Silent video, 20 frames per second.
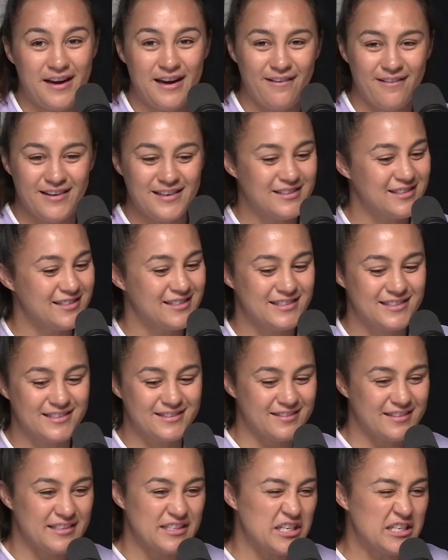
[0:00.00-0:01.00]
if anyone's
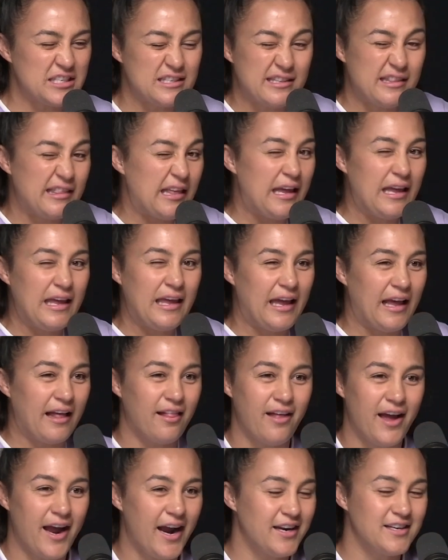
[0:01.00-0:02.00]
just
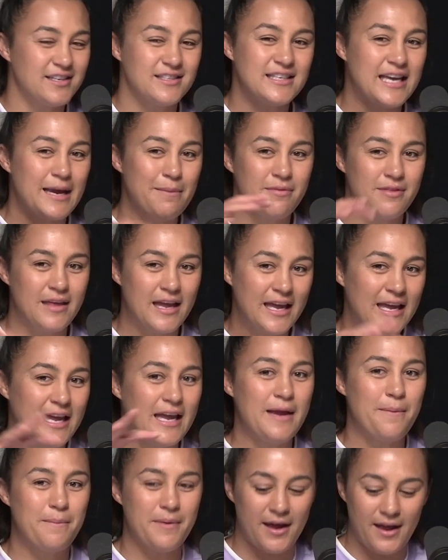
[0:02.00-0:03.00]
thinking, like, just keep
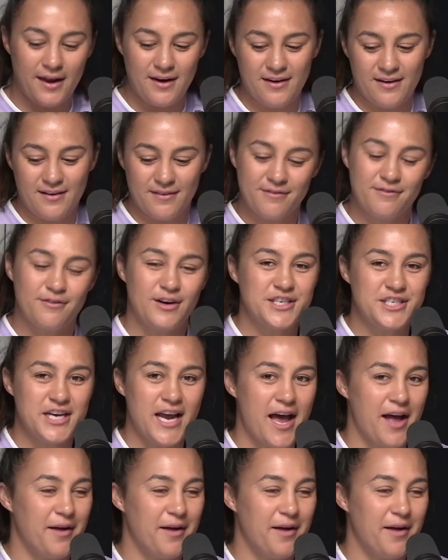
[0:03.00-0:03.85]
thinking, but reach